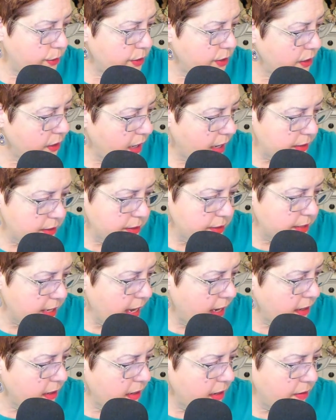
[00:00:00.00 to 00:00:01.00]
deluxe
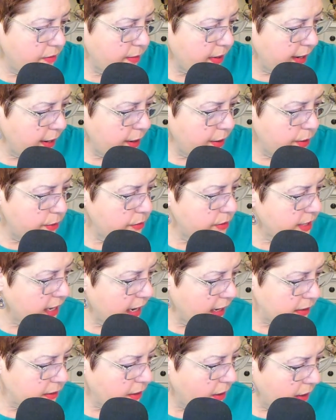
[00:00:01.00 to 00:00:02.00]
set of my own
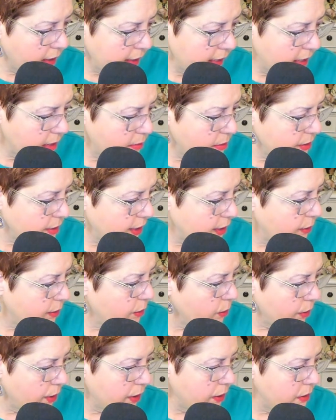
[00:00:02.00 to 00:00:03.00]
deck, the Arc Animal Tarot
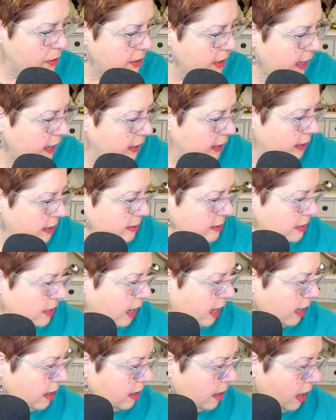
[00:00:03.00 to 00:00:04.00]
and Oracle deck. It's
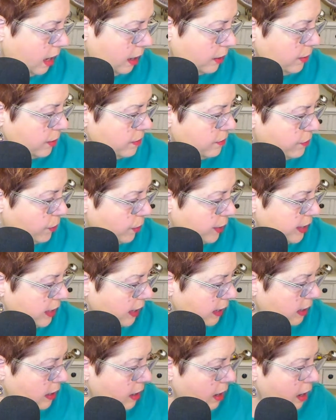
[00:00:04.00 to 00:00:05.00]
got
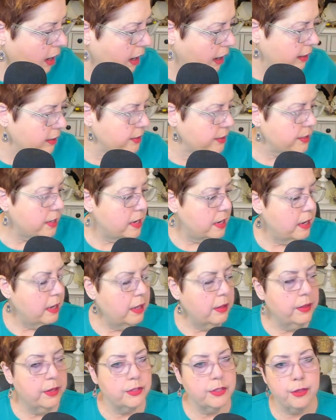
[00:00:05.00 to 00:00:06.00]
149 cards.
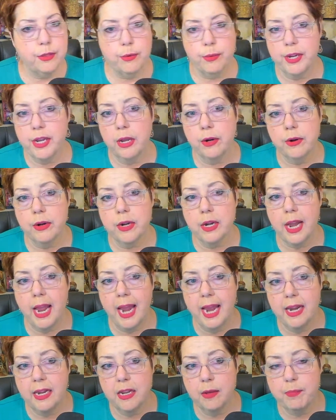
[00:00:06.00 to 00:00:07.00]
There's a
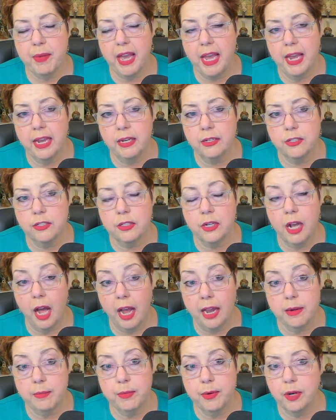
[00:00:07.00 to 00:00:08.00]
380-page
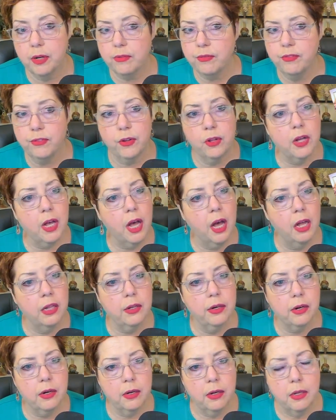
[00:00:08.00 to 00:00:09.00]
guidebook, full
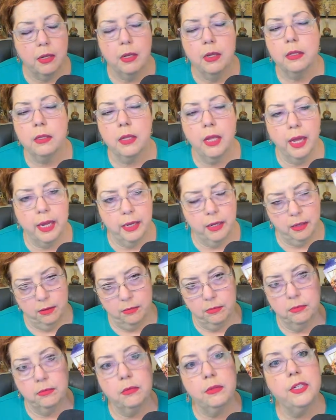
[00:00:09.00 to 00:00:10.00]
color. Like,
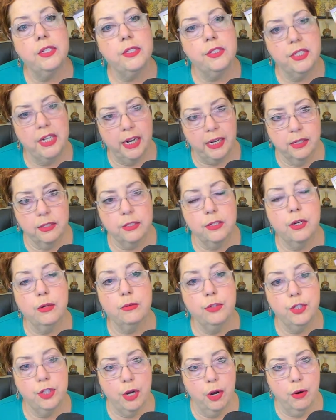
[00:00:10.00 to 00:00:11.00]
this deck is no
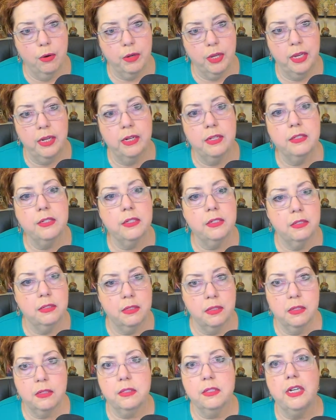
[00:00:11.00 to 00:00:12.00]
joke.
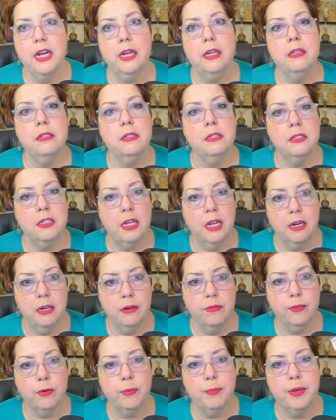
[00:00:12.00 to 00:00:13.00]
This deck is
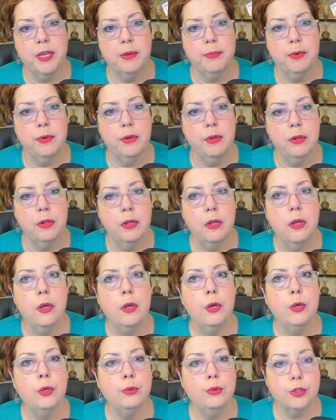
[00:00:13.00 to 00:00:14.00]
intended for people
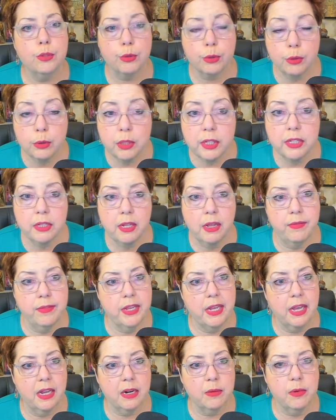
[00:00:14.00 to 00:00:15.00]
who truly love
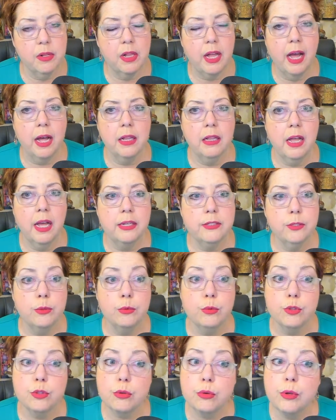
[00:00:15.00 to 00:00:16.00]
the animal allies, who
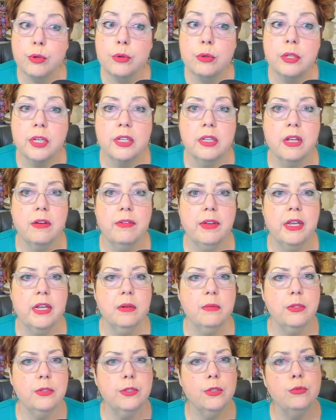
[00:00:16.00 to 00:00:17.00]
truly love
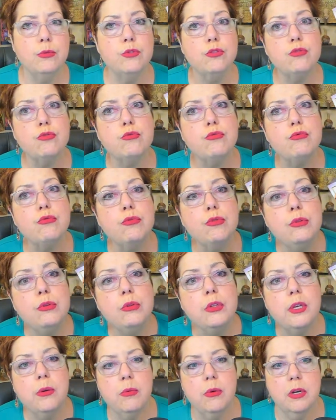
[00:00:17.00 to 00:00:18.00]
animals, who
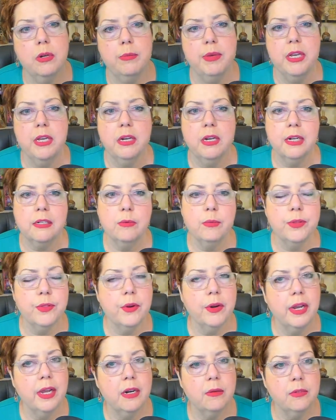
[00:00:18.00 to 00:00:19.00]
truly want to be connected with
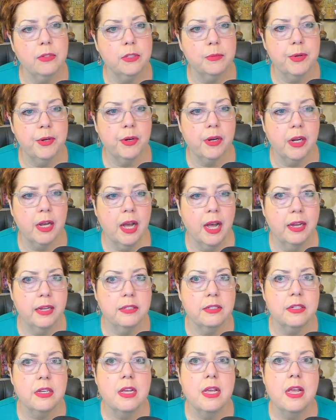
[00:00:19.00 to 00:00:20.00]
their animal spirit
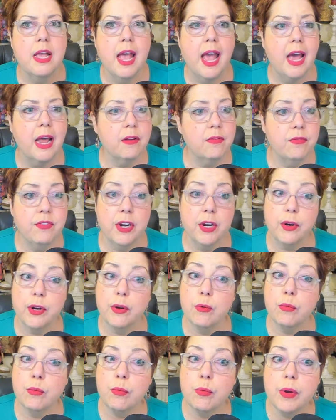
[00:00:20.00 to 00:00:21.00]
guides at a very
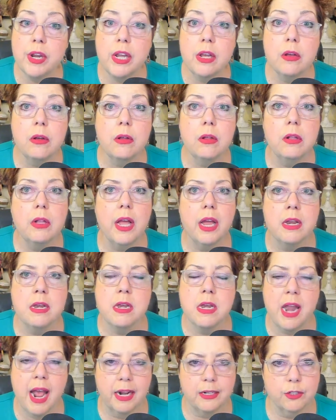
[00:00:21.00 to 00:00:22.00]
real
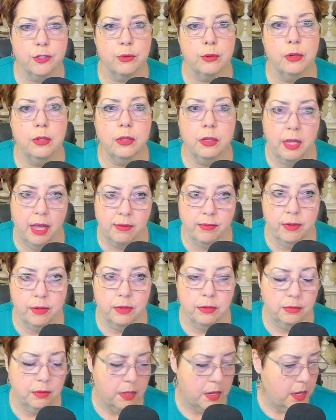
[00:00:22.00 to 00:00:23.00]
and natural
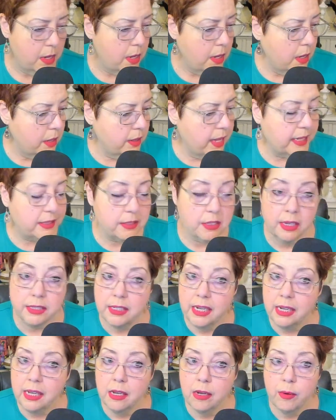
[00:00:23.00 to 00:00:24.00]
level. That's not
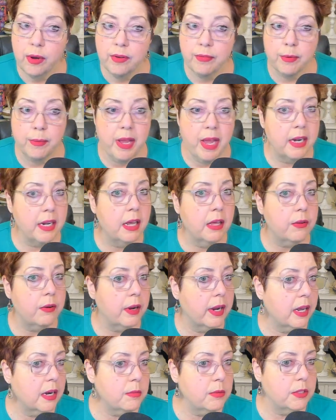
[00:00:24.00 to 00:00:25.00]
taking away from any other
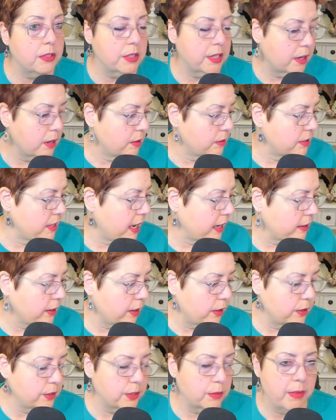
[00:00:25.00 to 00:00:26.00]
animal tarot deck.
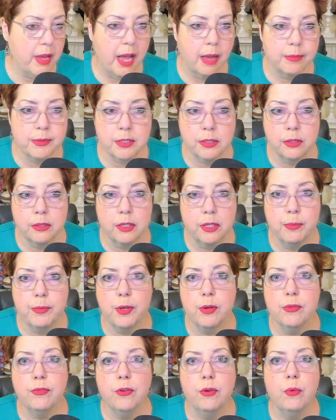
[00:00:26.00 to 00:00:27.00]
There are some absolutely
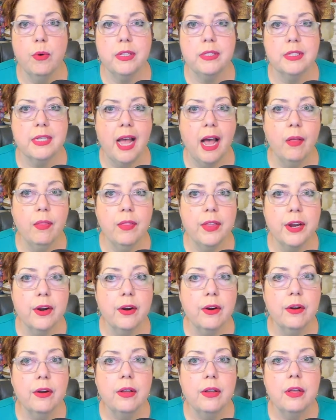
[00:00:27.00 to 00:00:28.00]
beautiful ones out
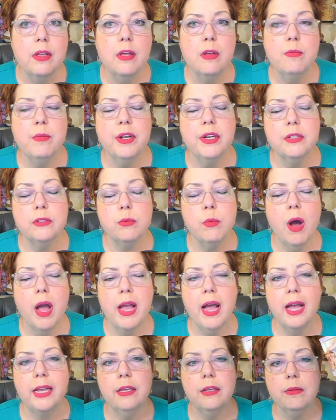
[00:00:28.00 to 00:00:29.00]
there, but it's why
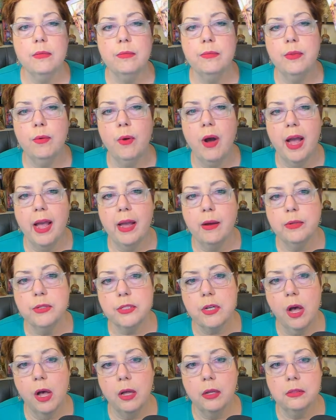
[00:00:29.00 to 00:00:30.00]
I was
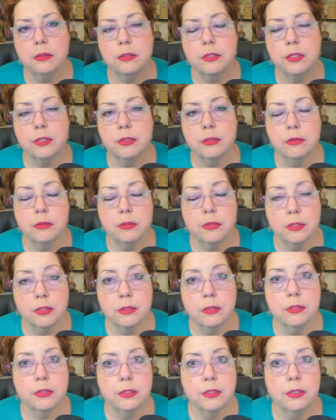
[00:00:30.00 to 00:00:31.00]
called
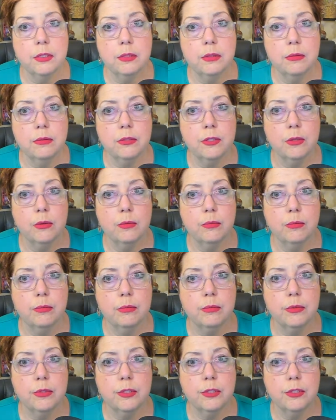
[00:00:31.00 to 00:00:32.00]

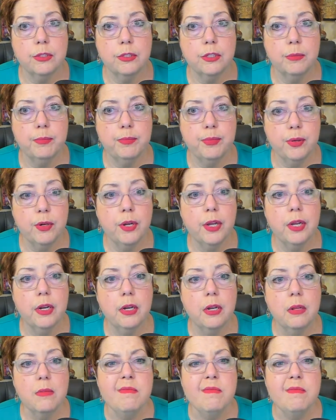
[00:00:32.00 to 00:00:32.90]
to put